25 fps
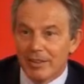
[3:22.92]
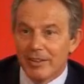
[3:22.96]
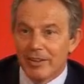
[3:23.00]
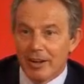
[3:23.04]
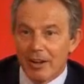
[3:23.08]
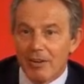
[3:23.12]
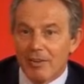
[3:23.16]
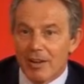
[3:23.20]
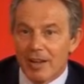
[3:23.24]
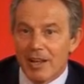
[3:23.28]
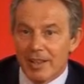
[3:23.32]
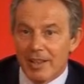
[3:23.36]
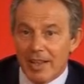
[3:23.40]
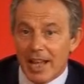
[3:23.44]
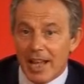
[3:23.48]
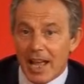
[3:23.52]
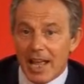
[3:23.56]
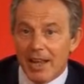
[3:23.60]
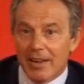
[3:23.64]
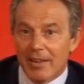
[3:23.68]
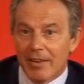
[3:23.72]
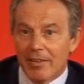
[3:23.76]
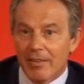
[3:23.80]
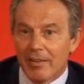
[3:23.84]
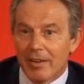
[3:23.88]
you know, in the
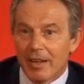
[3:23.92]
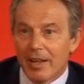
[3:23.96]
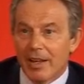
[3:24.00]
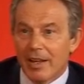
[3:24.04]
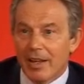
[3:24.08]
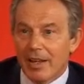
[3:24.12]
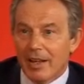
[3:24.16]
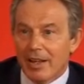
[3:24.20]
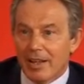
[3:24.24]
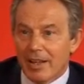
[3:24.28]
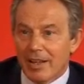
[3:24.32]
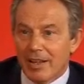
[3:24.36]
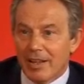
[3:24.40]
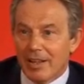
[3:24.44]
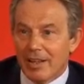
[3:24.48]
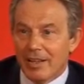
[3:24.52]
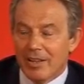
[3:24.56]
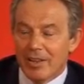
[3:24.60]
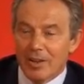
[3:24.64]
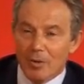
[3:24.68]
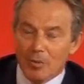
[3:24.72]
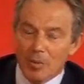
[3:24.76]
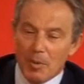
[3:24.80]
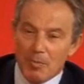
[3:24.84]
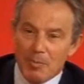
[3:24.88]
end,
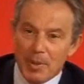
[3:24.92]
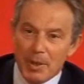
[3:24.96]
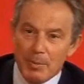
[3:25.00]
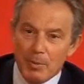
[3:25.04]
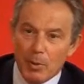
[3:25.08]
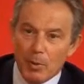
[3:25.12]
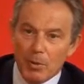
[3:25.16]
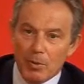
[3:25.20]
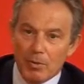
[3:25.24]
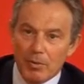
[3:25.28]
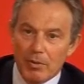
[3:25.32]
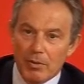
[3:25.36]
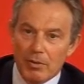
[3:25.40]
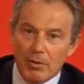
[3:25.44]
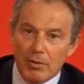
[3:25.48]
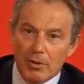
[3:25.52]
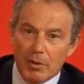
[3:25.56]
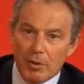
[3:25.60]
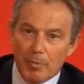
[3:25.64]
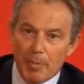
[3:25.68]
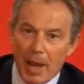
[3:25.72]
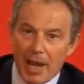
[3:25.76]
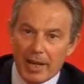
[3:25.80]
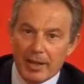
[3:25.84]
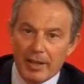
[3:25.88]
you know, when people
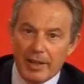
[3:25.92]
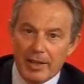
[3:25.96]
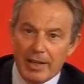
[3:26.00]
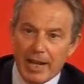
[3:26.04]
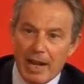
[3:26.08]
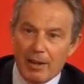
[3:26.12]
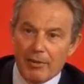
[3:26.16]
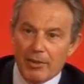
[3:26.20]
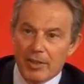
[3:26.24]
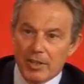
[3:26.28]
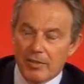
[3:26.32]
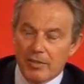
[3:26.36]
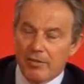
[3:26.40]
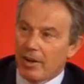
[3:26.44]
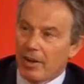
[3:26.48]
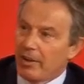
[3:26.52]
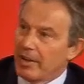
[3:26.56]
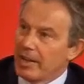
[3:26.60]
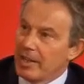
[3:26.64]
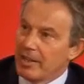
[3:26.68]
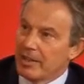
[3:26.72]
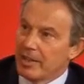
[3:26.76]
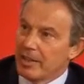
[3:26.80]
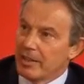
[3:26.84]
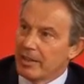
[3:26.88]
look back at it now, and it's a very
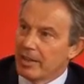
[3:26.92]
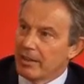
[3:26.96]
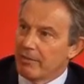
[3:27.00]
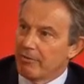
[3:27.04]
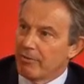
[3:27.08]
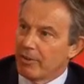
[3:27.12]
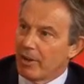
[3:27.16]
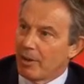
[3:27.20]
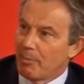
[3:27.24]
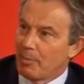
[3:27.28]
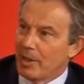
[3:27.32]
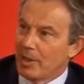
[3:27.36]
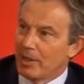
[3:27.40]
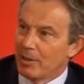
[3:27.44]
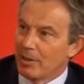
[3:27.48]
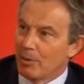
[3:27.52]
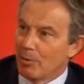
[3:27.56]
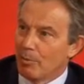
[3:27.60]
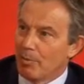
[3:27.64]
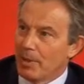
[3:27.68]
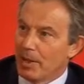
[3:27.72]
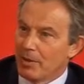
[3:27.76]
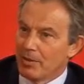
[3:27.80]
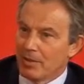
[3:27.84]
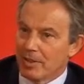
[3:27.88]
easy thing for our political
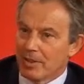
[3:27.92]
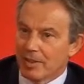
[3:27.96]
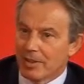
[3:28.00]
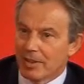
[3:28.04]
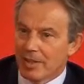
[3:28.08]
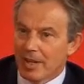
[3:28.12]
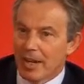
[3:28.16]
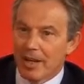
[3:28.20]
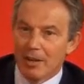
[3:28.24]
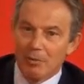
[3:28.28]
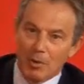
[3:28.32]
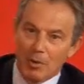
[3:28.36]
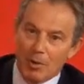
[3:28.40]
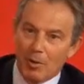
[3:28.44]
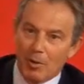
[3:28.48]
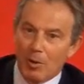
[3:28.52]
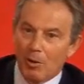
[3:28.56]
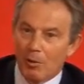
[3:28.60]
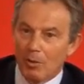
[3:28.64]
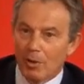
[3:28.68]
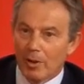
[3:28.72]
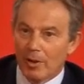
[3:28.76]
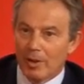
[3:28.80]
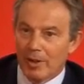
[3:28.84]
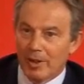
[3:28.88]
opponents to say, well, a
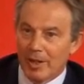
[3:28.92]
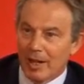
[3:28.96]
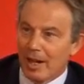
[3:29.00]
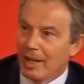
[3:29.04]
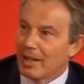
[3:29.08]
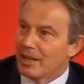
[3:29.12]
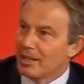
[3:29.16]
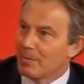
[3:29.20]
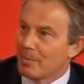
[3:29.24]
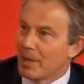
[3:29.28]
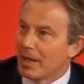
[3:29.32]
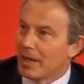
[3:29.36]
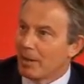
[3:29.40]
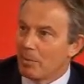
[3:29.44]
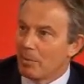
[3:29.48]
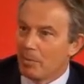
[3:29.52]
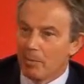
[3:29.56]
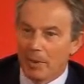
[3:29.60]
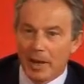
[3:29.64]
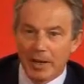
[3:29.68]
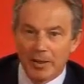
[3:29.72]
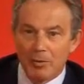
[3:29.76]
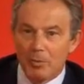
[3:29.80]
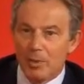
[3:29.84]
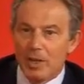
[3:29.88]
whole lot of lies made up
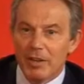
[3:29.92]
about it.